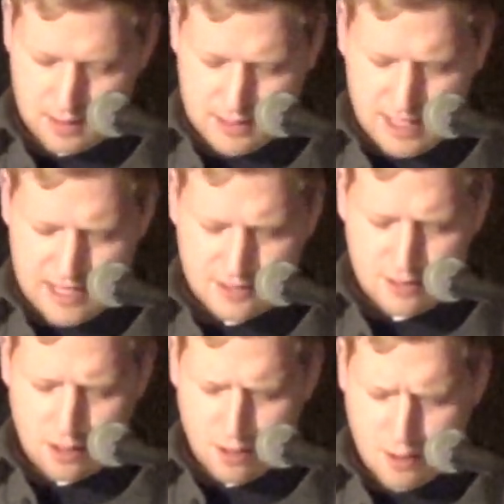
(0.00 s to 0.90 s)
She
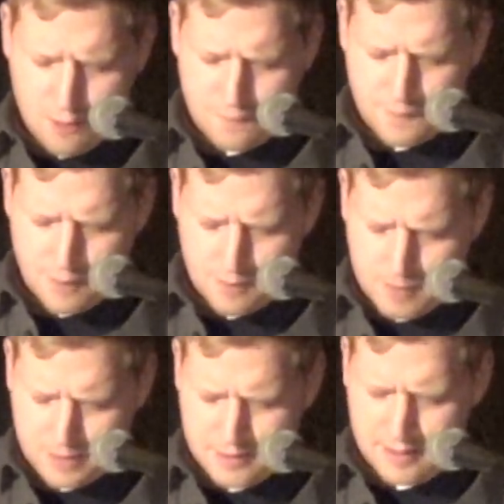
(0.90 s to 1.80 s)
answered her own phone,
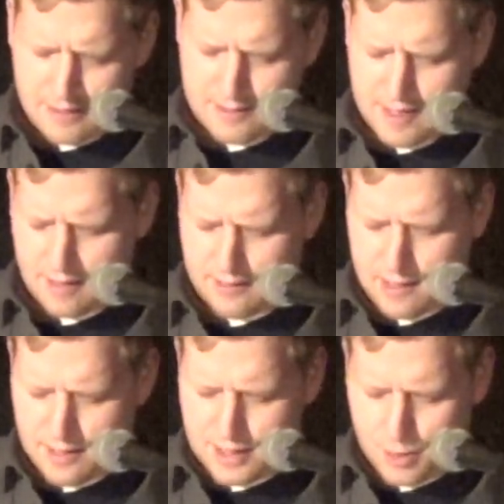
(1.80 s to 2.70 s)
but just like the
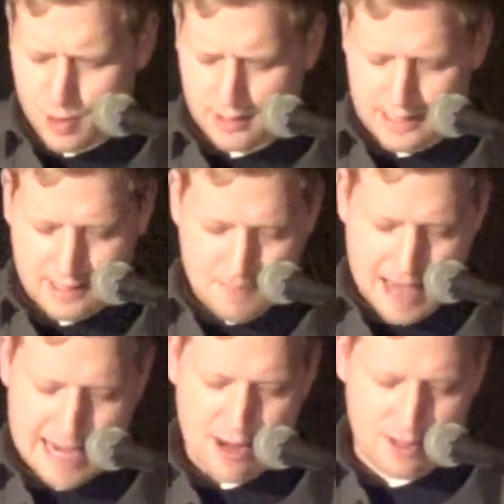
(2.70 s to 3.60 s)
secretary, she quickly
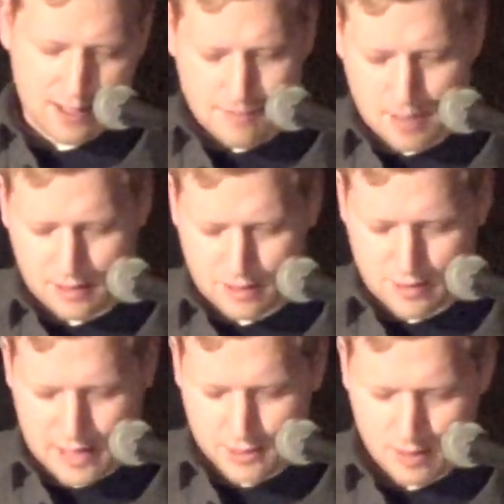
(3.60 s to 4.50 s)
spat out an email
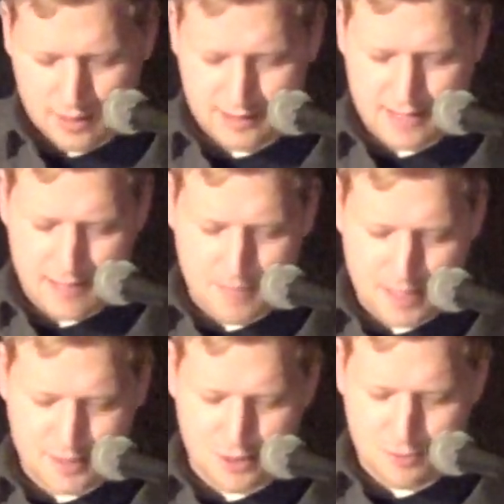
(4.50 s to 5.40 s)
address where I could send
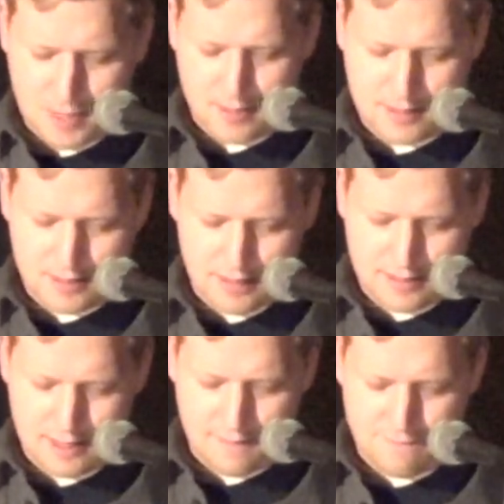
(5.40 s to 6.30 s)
my stupid,
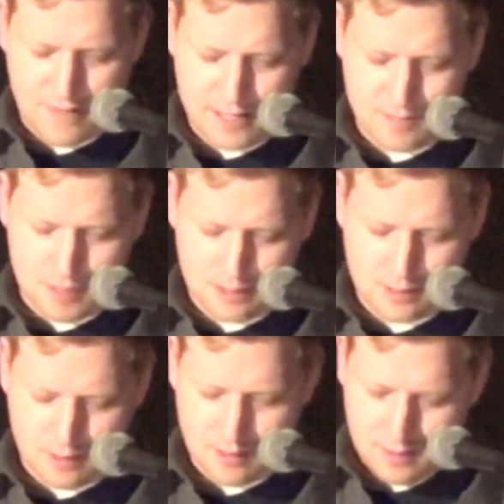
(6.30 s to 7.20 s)
unsolicited face
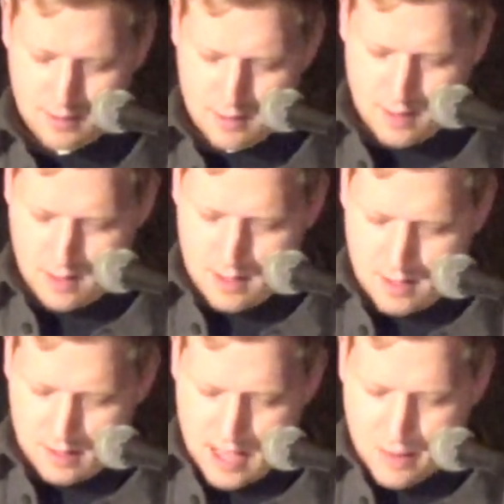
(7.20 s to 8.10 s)
picture.
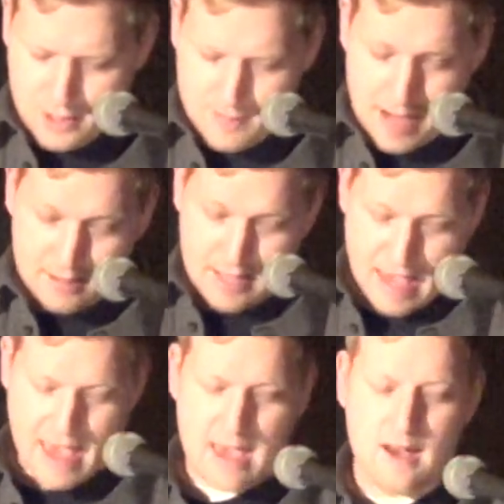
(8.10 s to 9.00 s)
I was about to
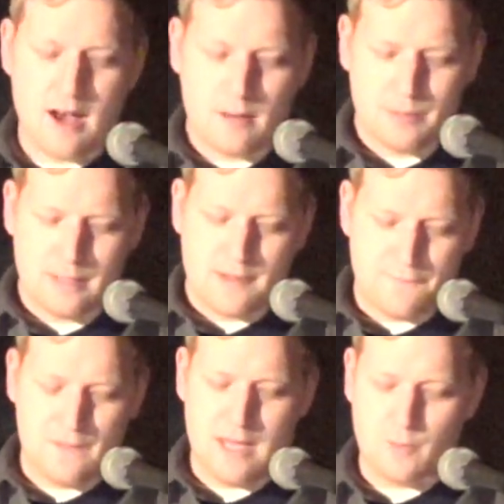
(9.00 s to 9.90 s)
hang up in
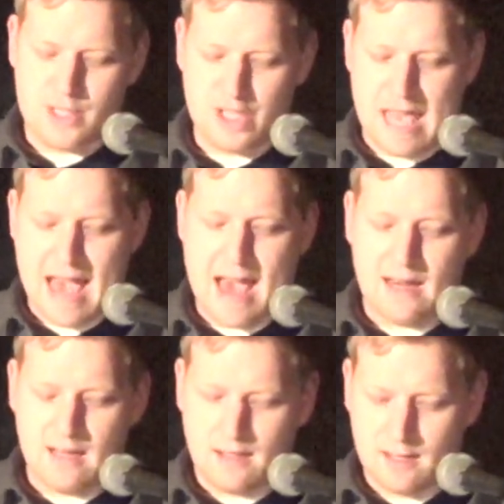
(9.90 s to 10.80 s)
defeat when she
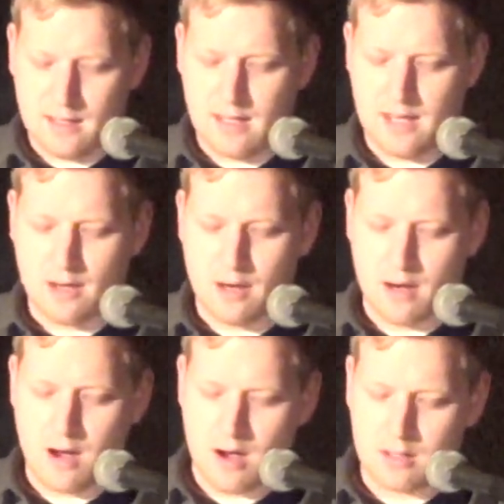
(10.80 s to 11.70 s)
added, in
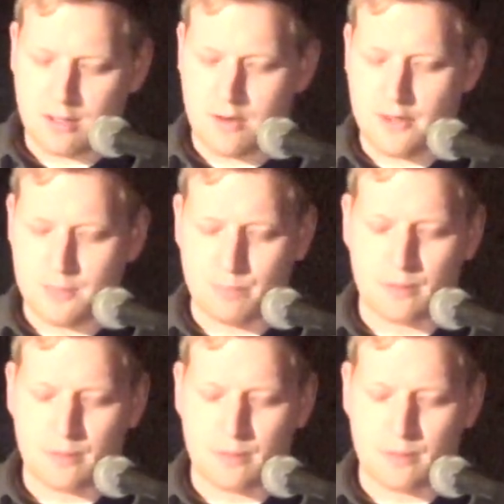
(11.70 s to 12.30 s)
her honk-nosed